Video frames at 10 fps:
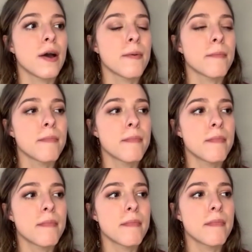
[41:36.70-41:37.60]
um,
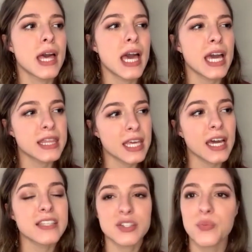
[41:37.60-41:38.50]
I think
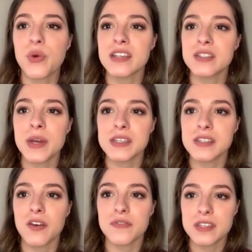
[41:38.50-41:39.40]
I surprised
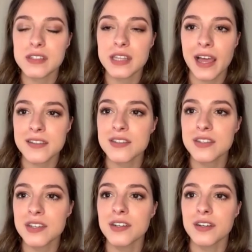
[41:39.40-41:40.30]
myself this last
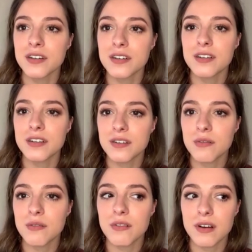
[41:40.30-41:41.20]
year,
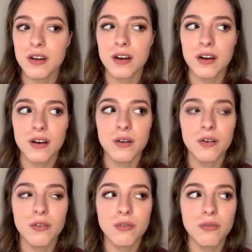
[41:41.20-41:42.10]
uh,
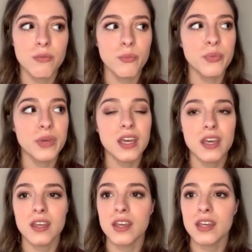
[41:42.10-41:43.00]

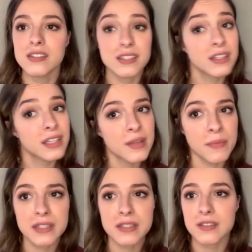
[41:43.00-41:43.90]
being still in the
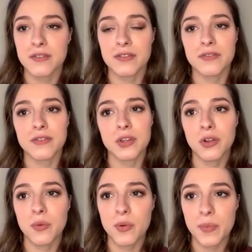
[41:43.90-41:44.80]
midst of the
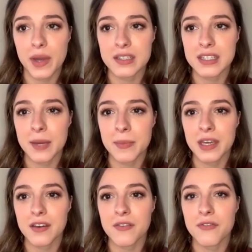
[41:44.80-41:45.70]
global pandemic,
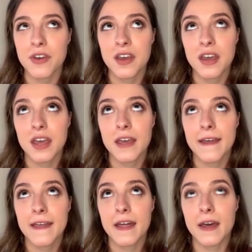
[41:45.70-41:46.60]
of
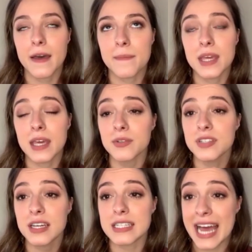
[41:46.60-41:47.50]
uh, being able
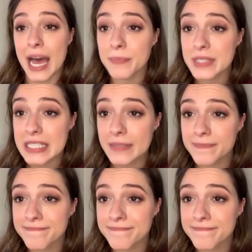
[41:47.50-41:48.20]
to adapt.